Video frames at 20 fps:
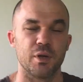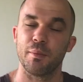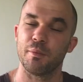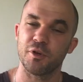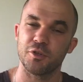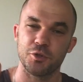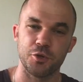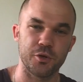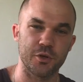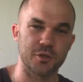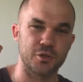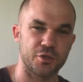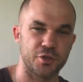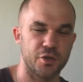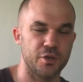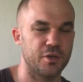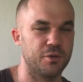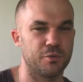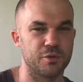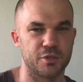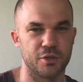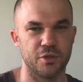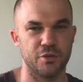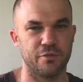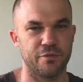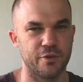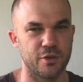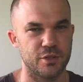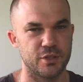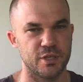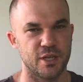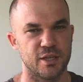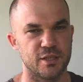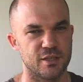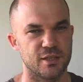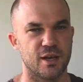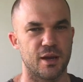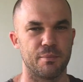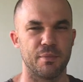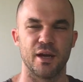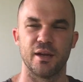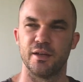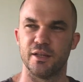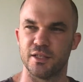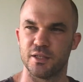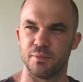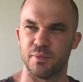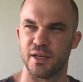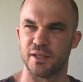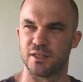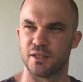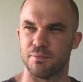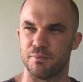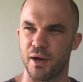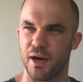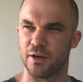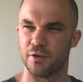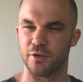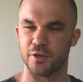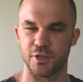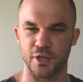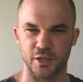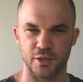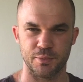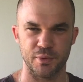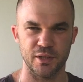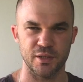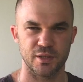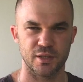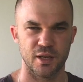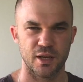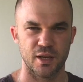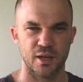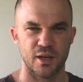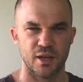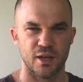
But I'm not too concerned. It was a good first test. I might need to make some minor adjustments,